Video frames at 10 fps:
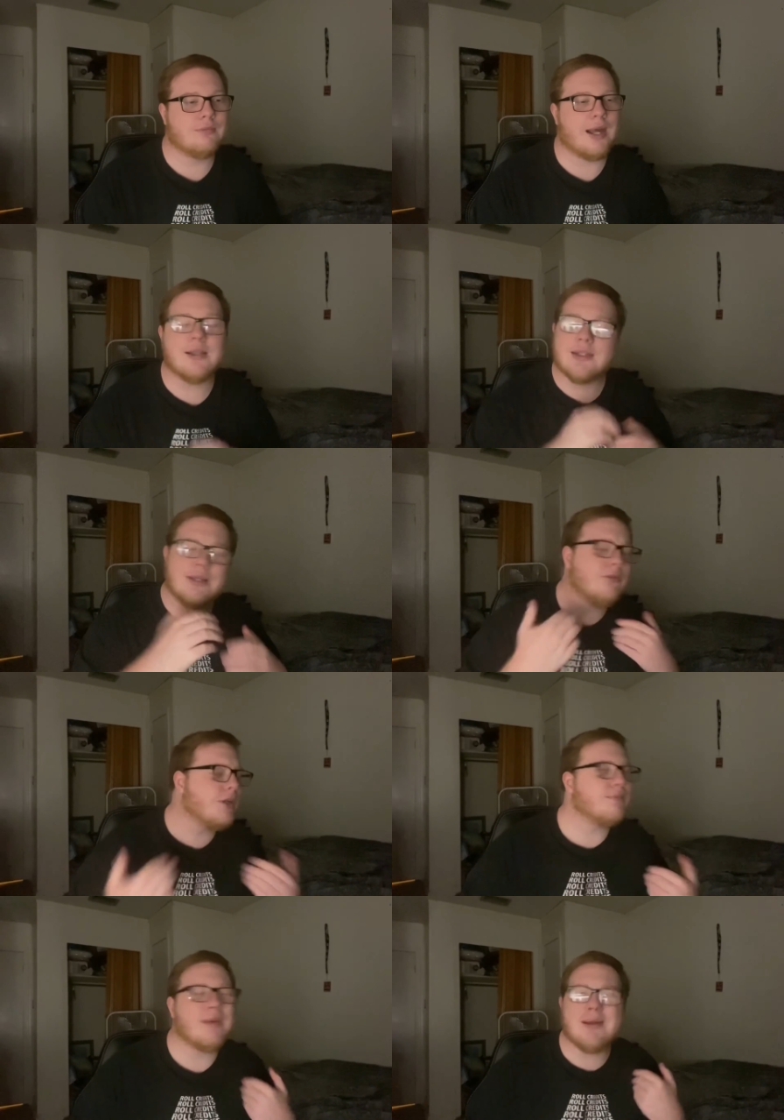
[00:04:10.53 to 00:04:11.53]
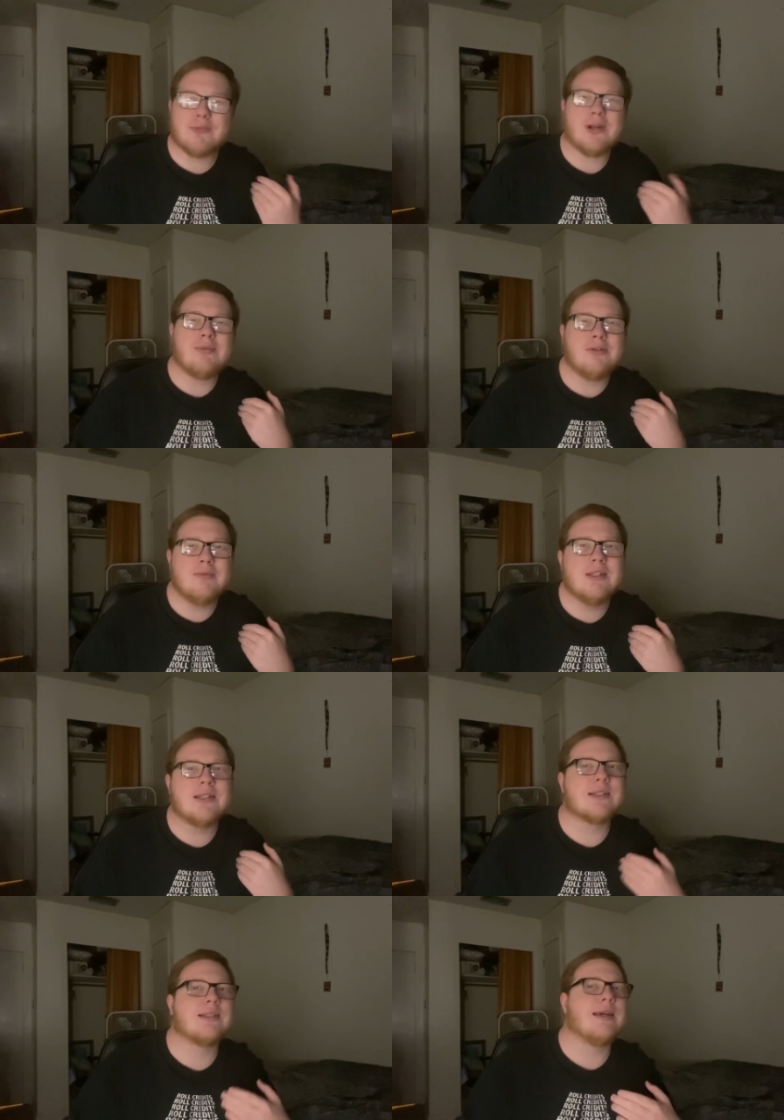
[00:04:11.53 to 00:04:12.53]
My problem
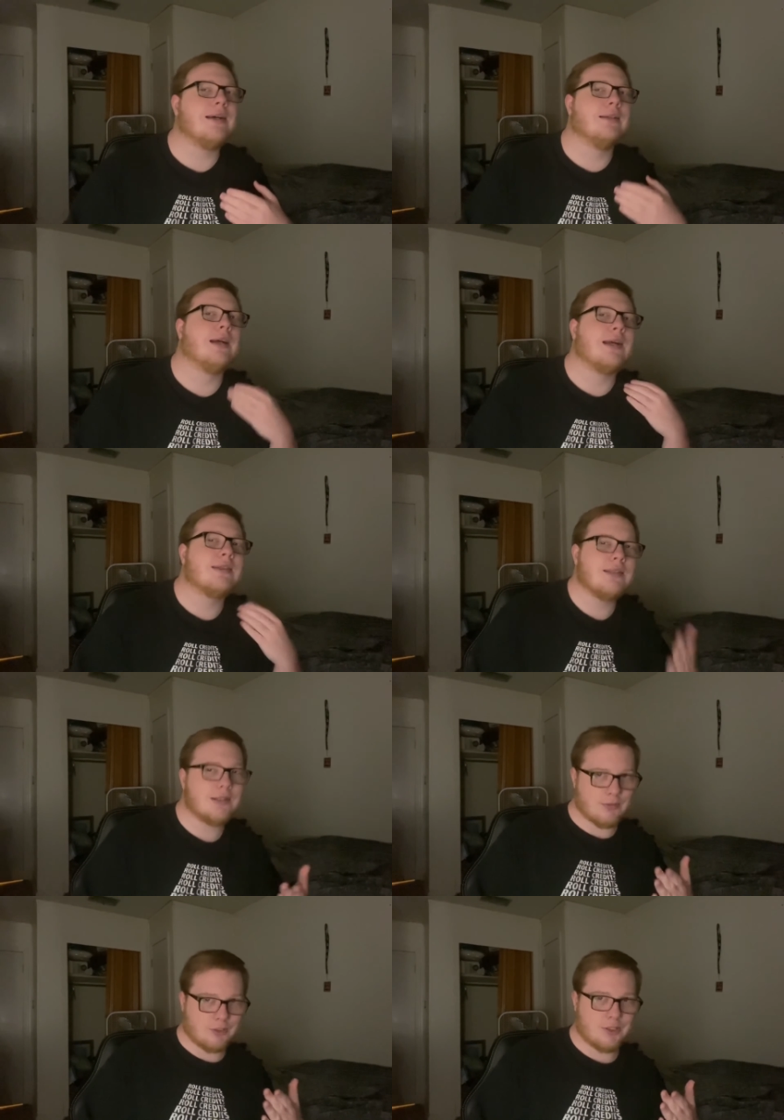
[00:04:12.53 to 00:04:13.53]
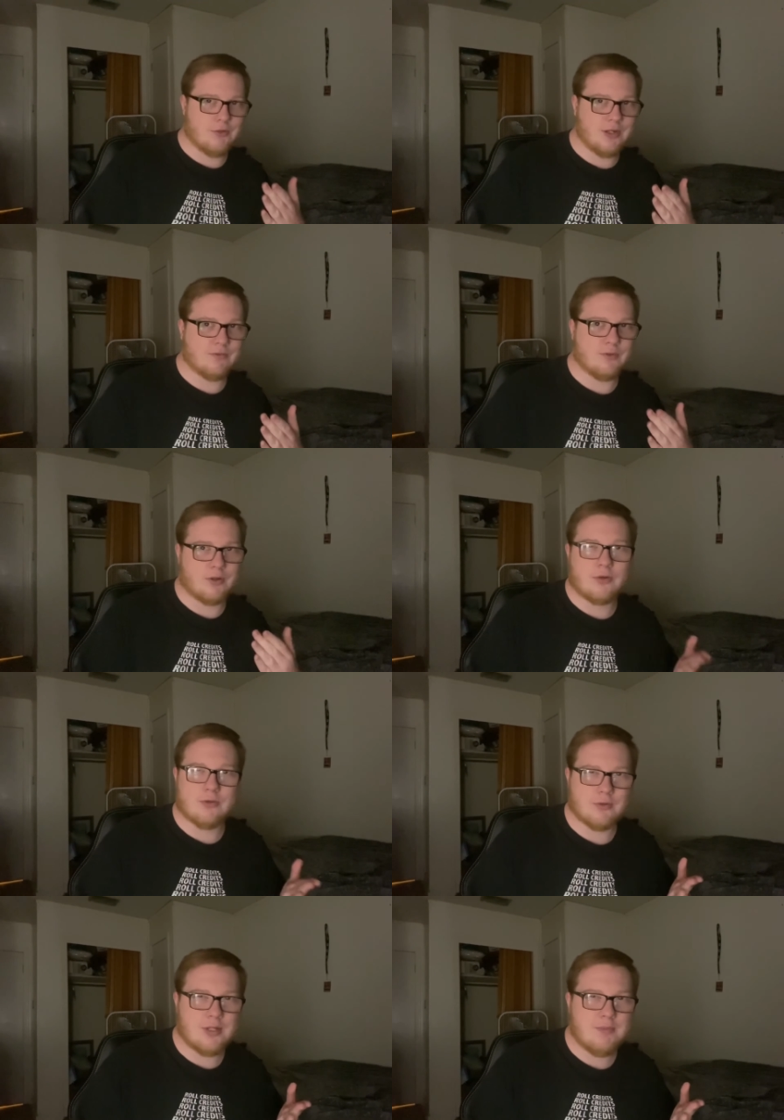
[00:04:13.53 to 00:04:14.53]
is that I think they were going for a
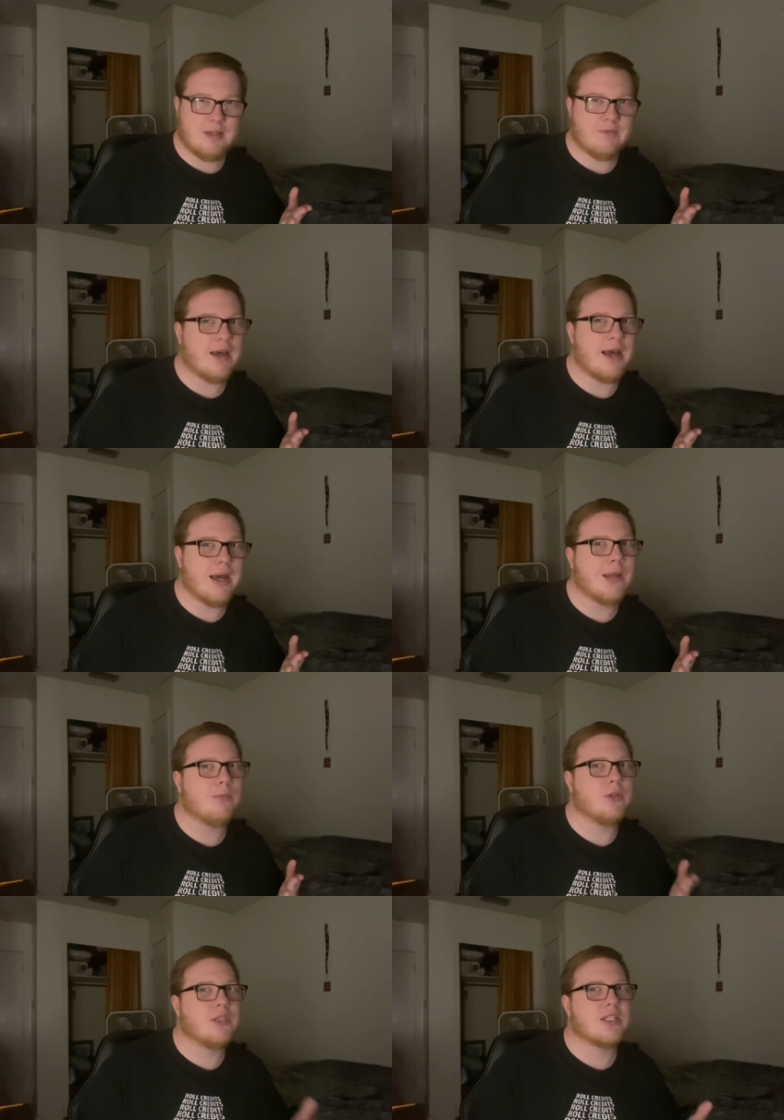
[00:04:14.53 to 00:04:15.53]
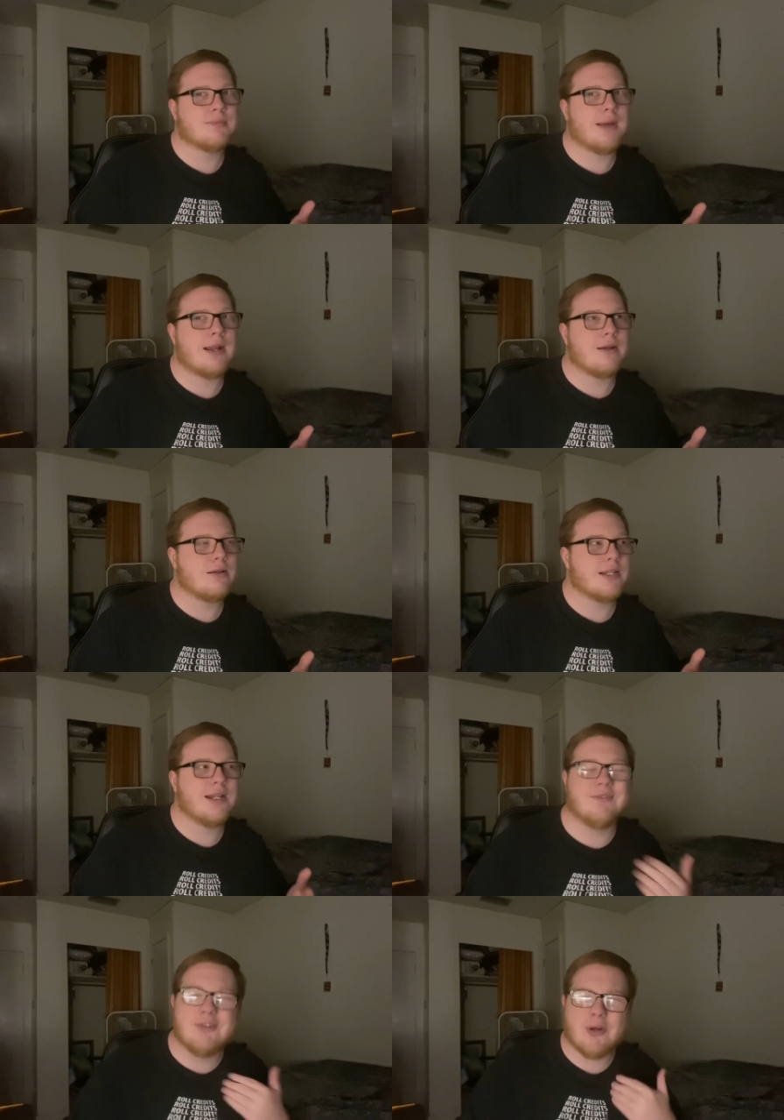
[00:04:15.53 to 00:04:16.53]
creepy vibe with the spiders, and
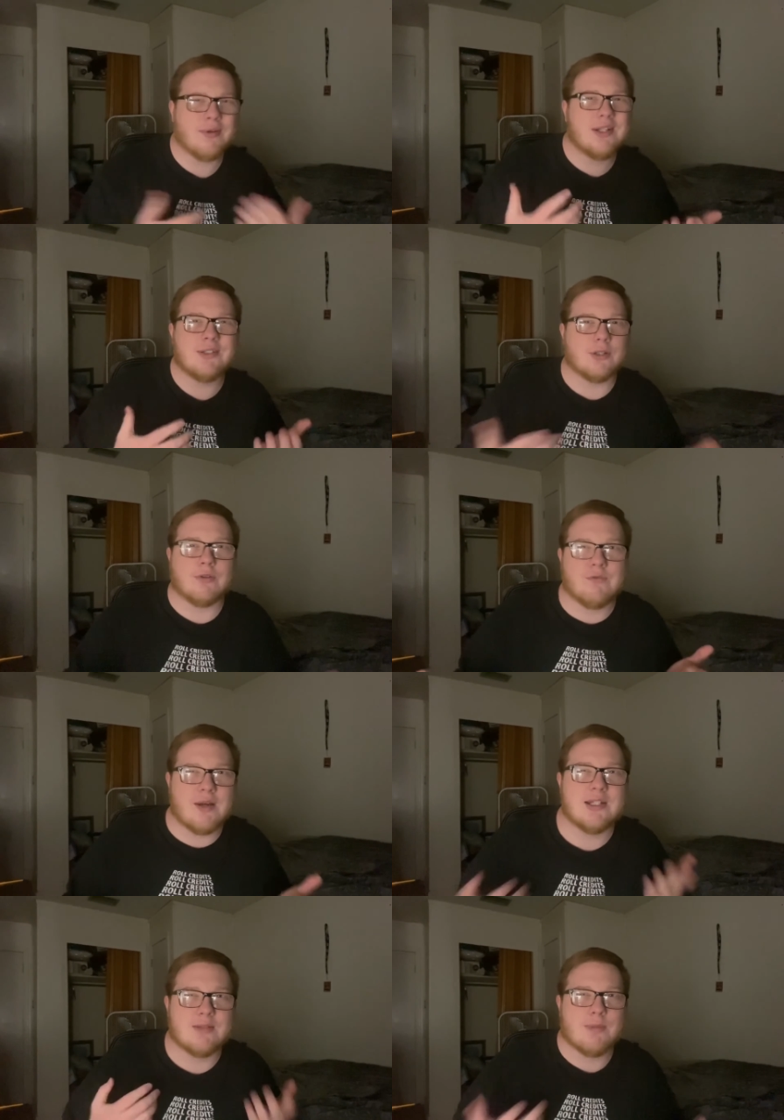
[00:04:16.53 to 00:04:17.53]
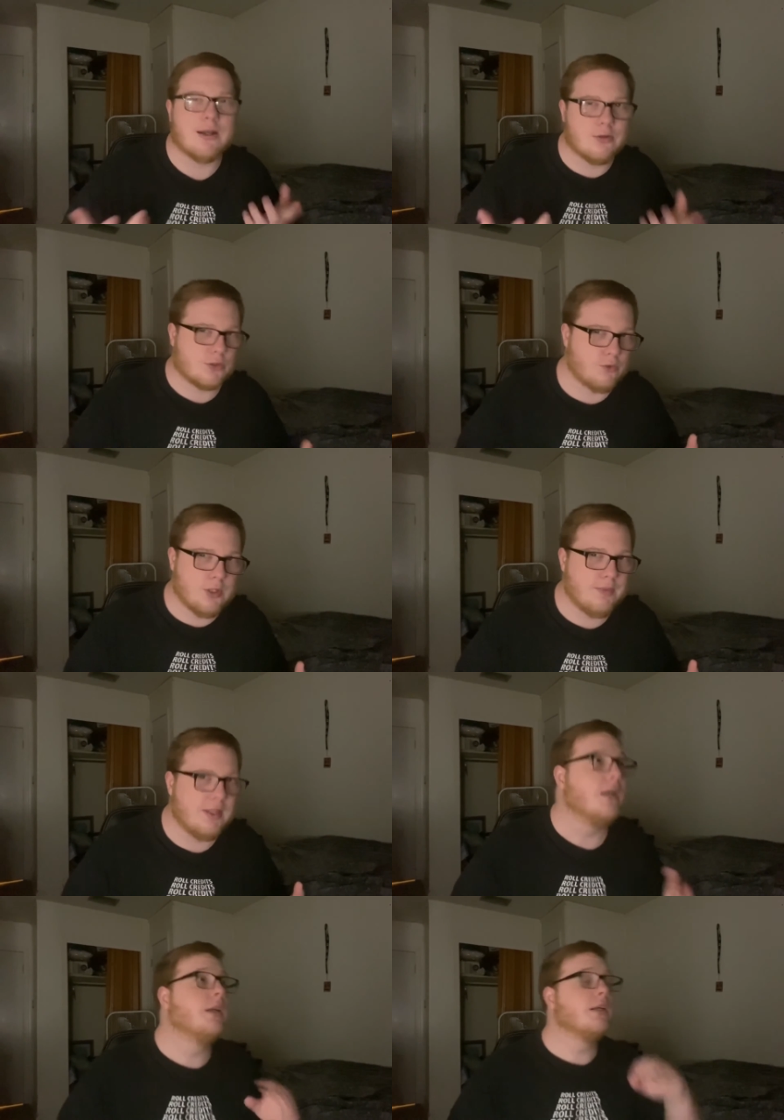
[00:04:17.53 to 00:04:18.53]
if you already don't find spiders creepy,